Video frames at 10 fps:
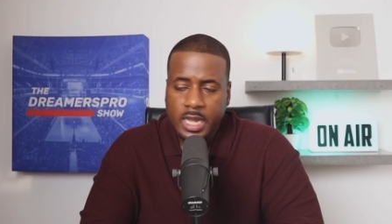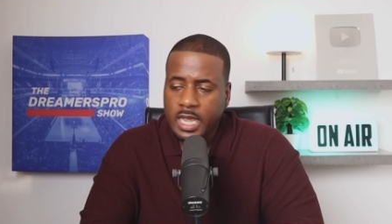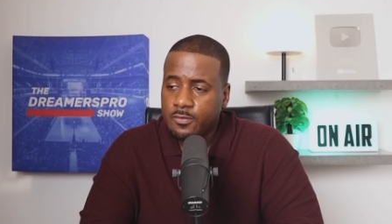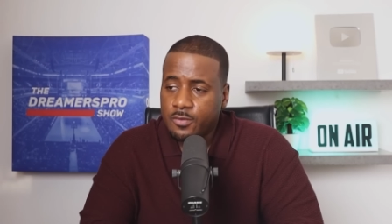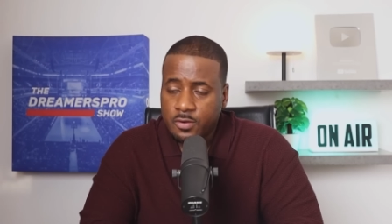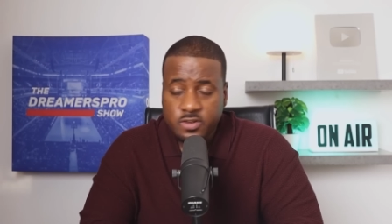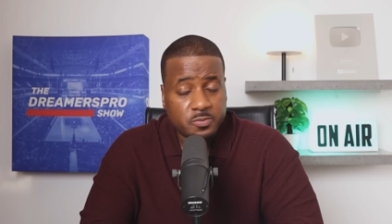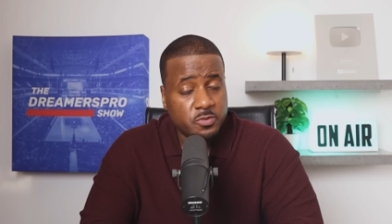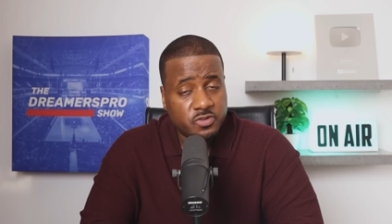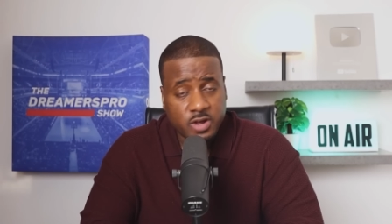If Chris
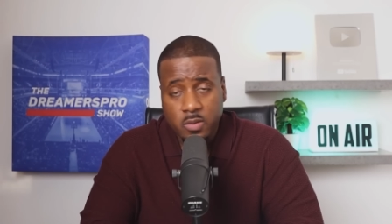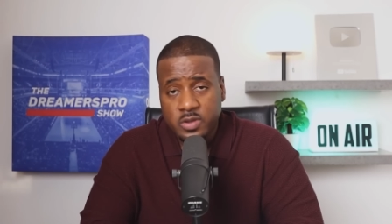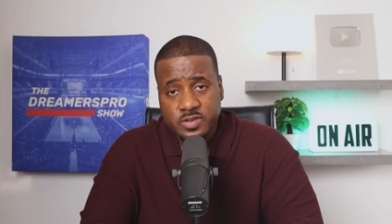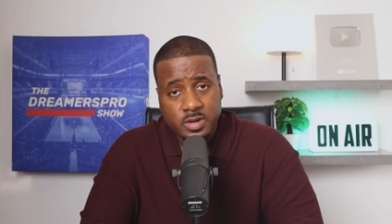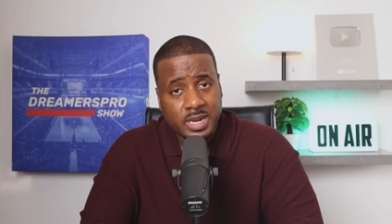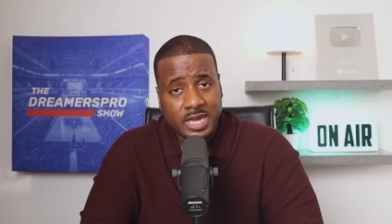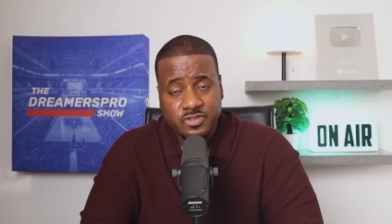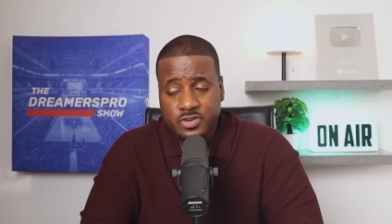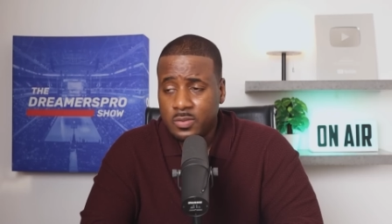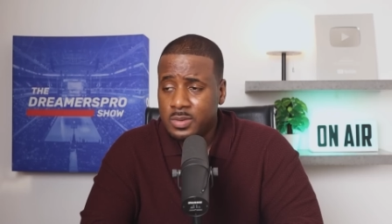Broussard wasn't on that
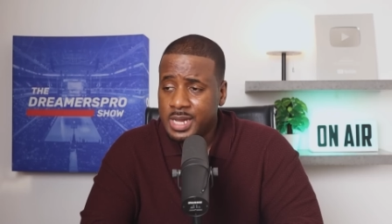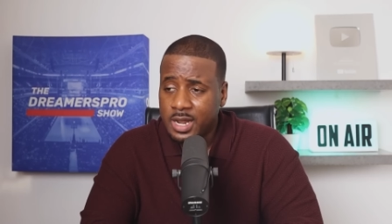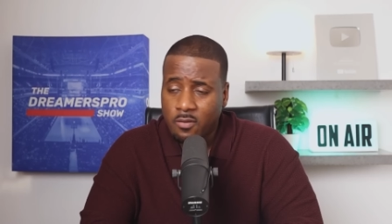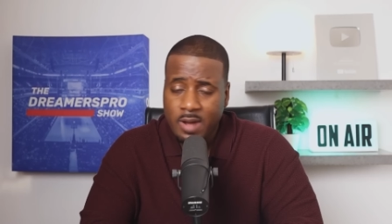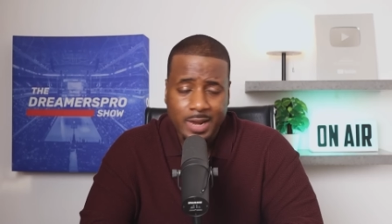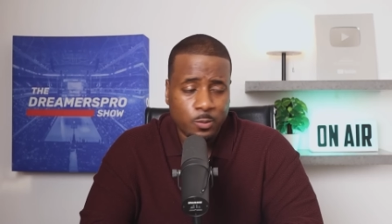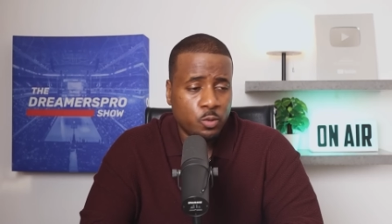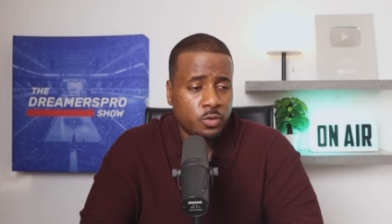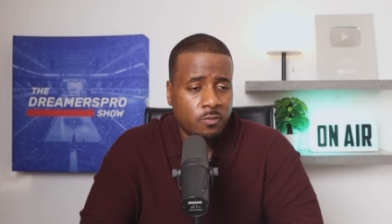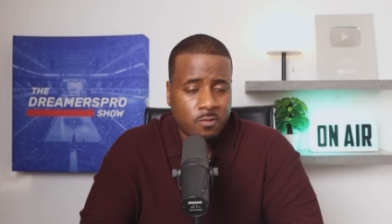show, Nick Wright
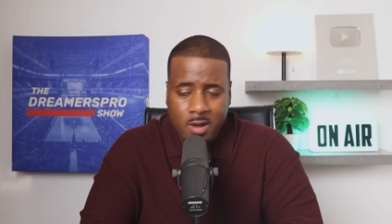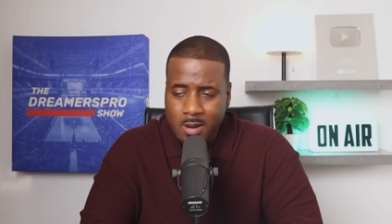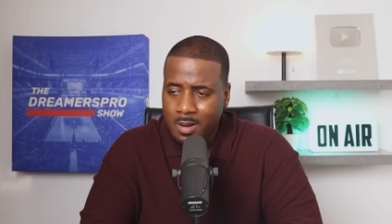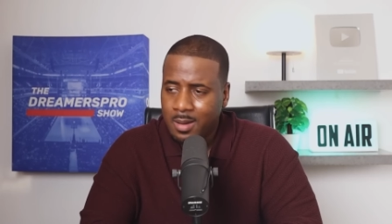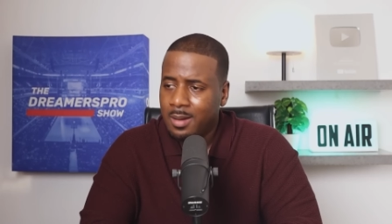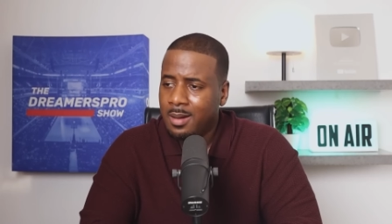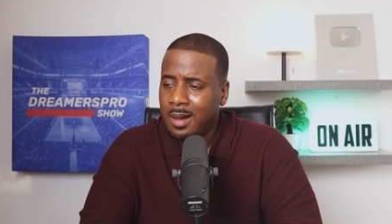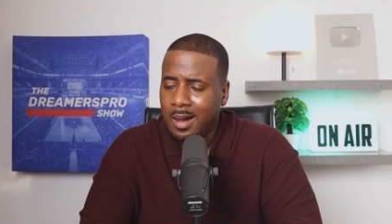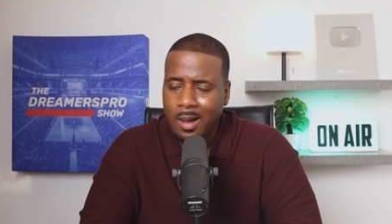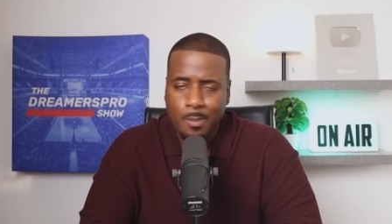would run
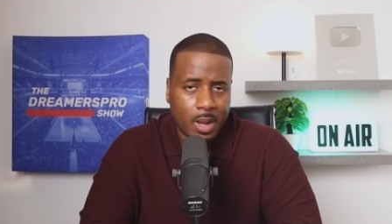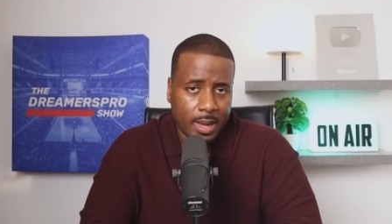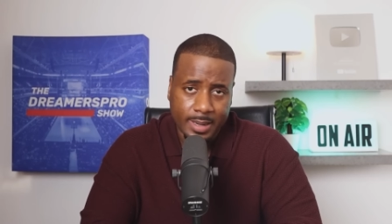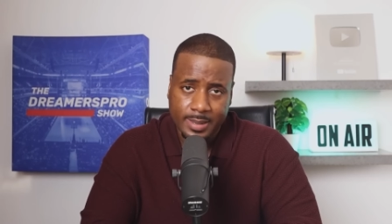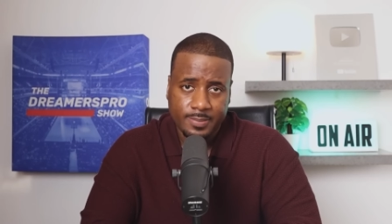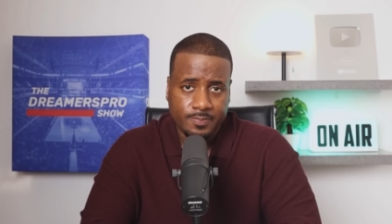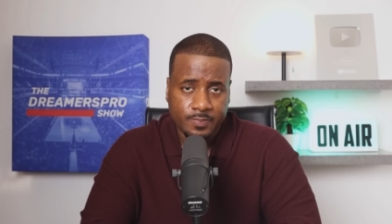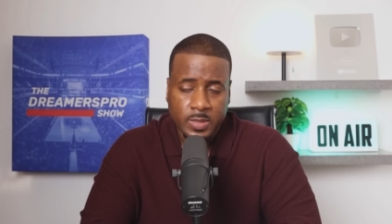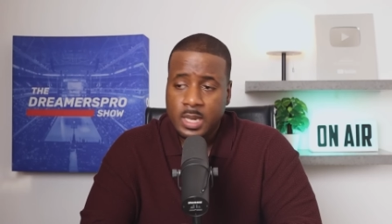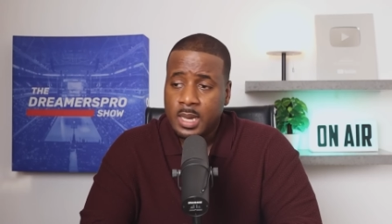amok.
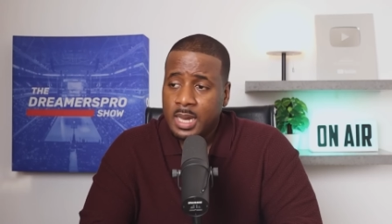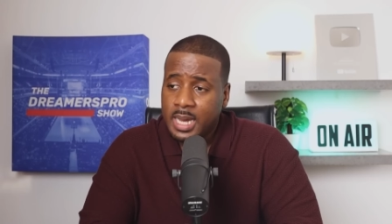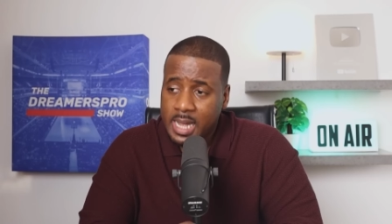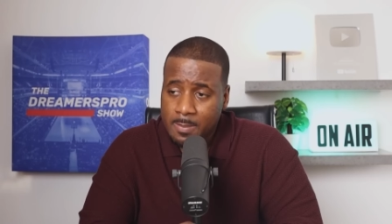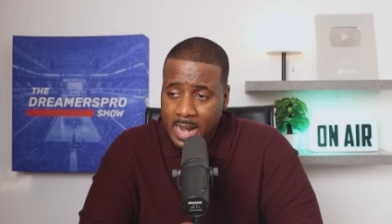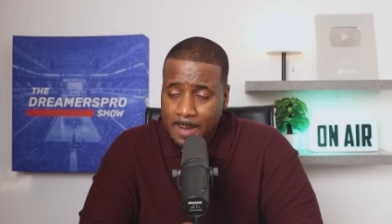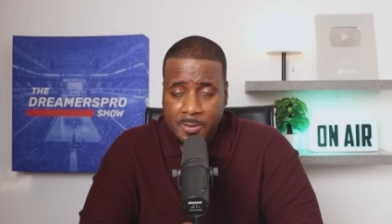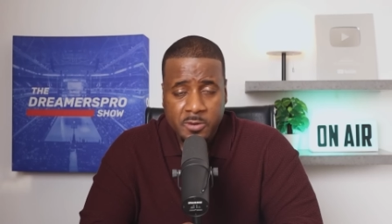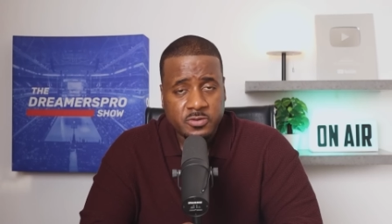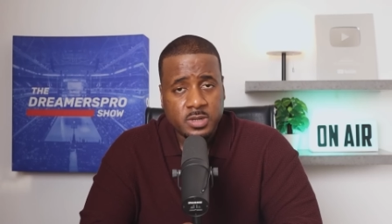In my
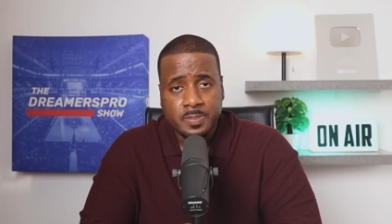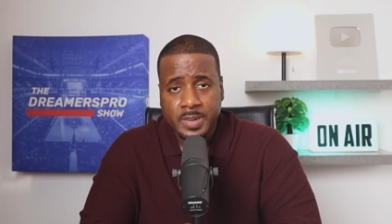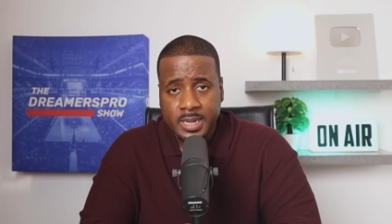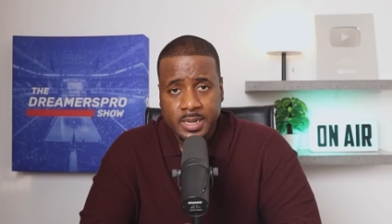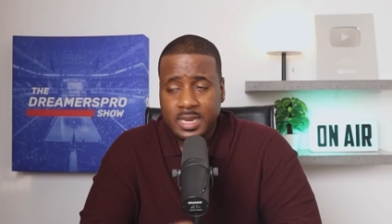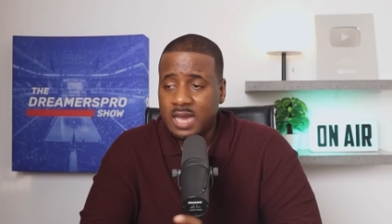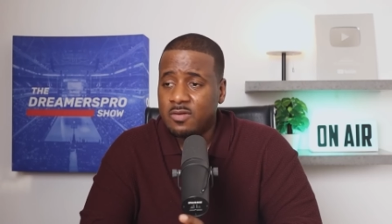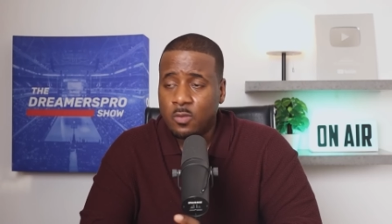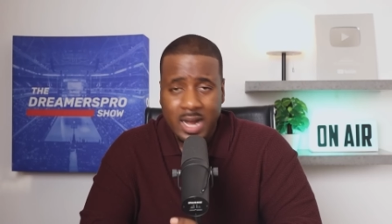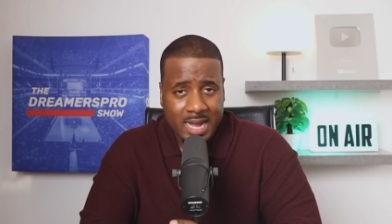personal opinion,
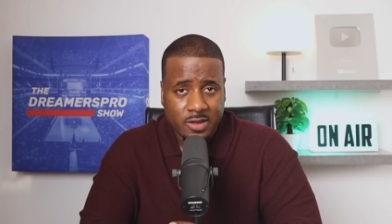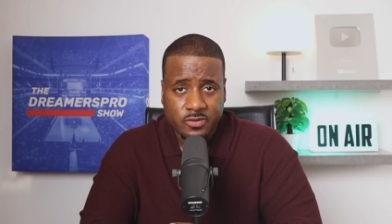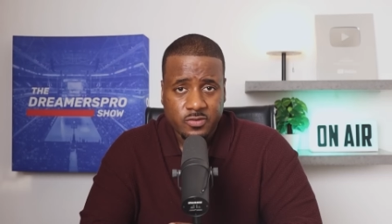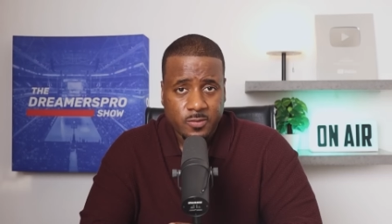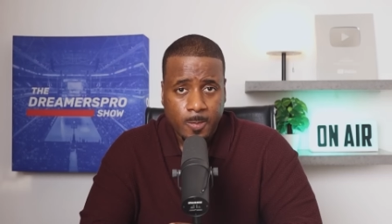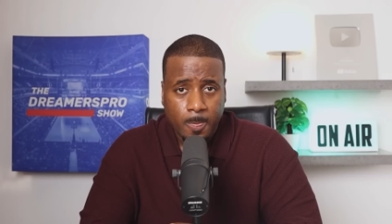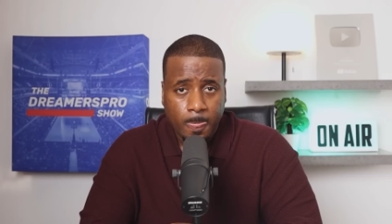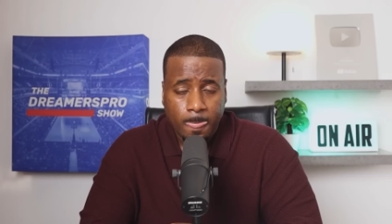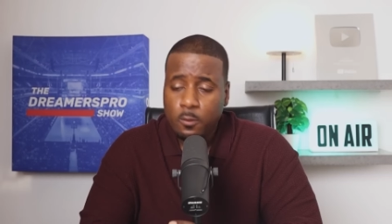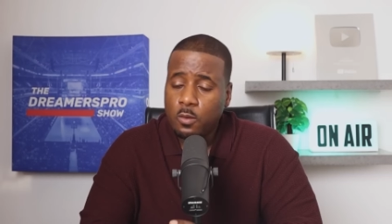Kevin Wildes
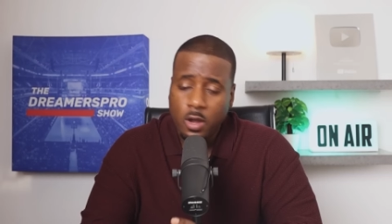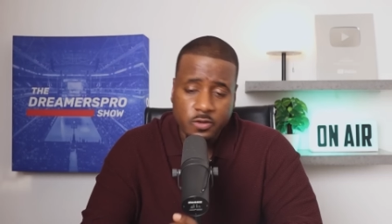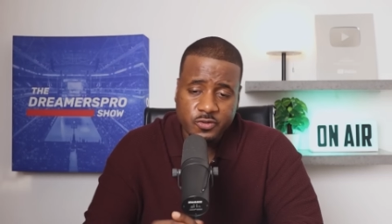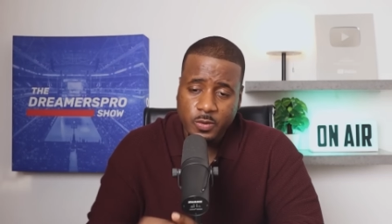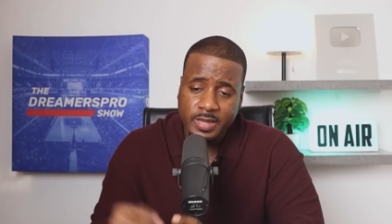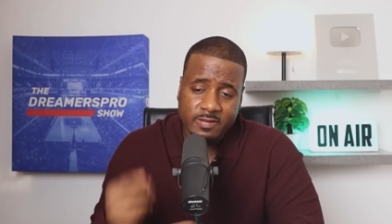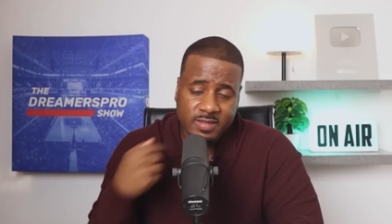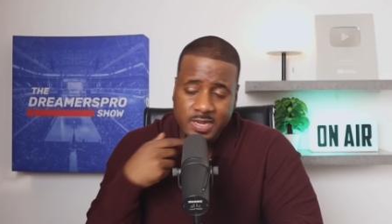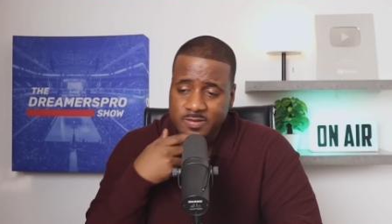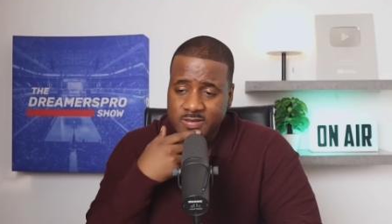who also
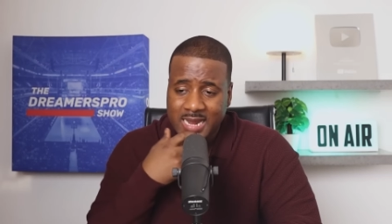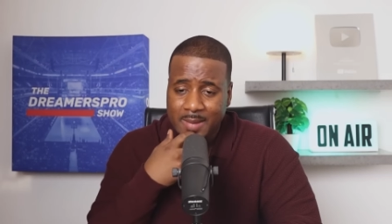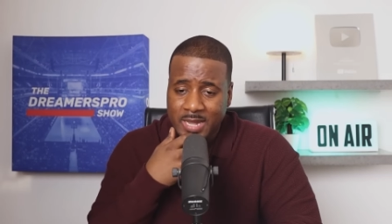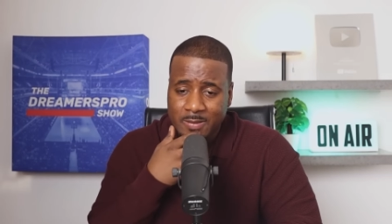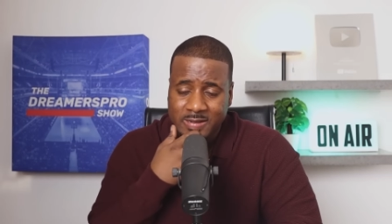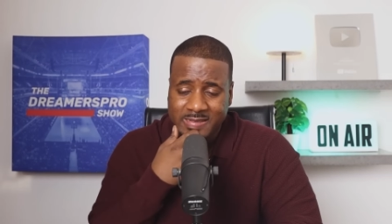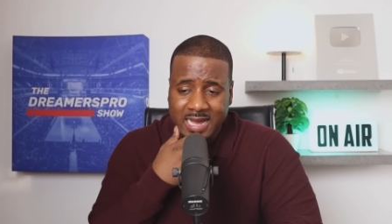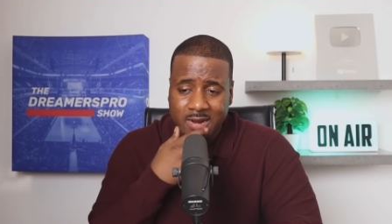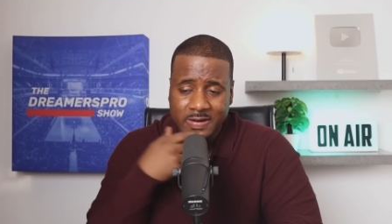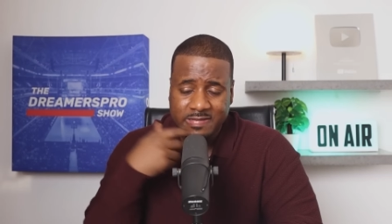seems to not be able to
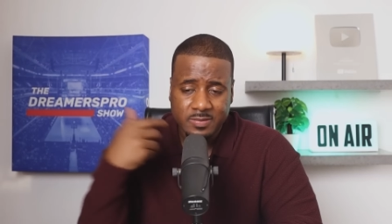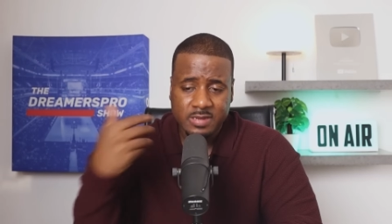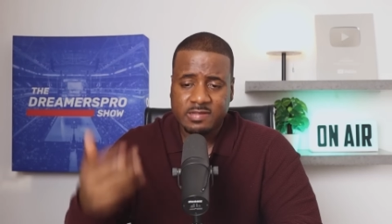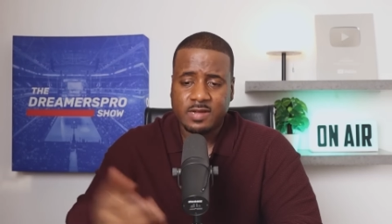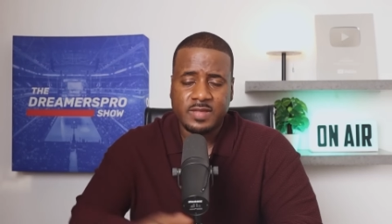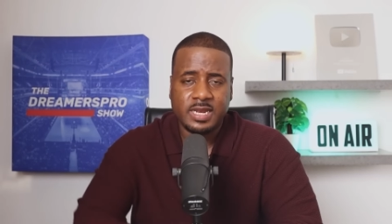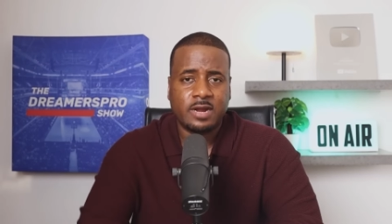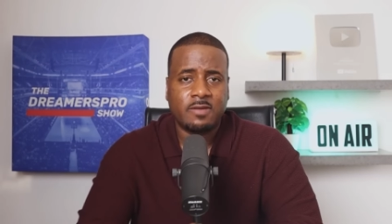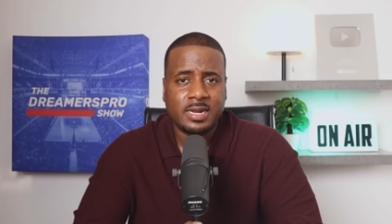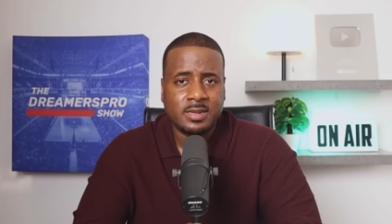tolerate some of the stuff that
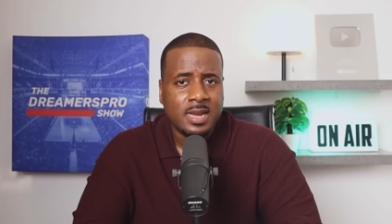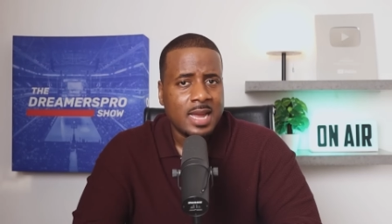Nick Wright does.